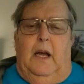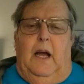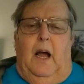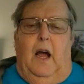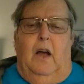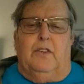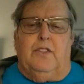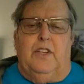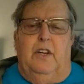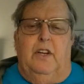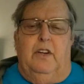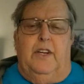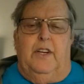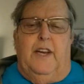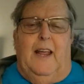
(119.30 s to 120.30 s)

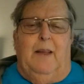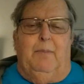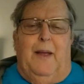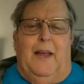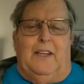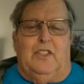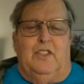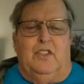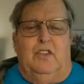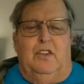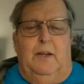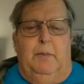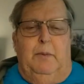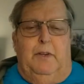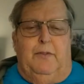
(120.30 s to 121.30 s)
Also today,
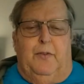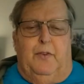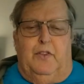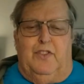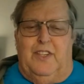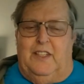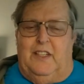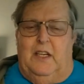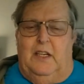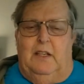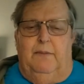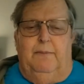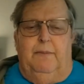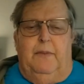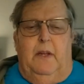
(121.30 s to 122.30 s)
passenger limit for
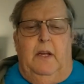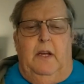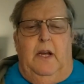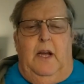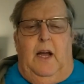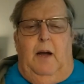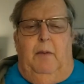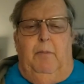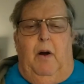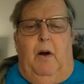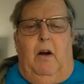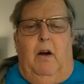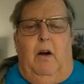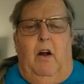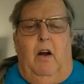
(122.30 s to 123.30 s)
Sitka,
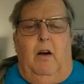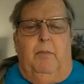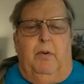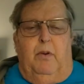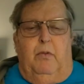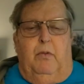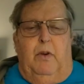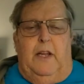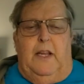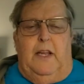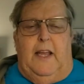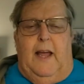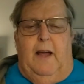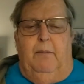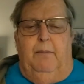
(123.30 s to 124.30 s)
Bar Harbor
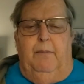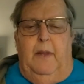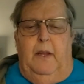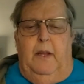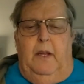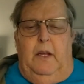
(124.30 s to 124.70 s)
Recount,